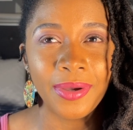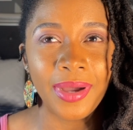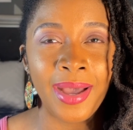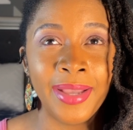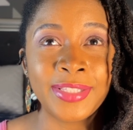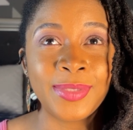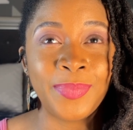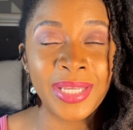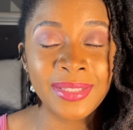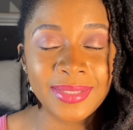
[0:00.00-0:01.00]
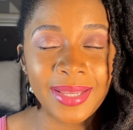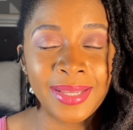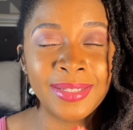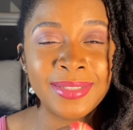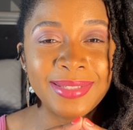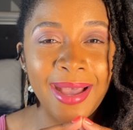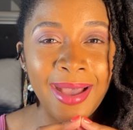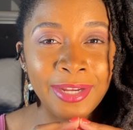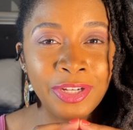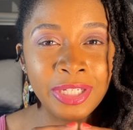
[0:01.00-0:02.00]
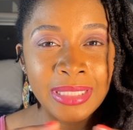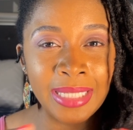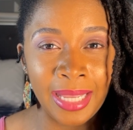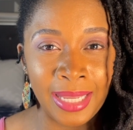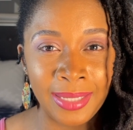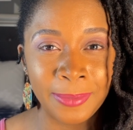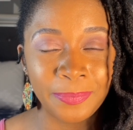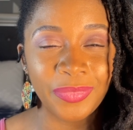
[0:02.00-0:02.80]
I spent an entire day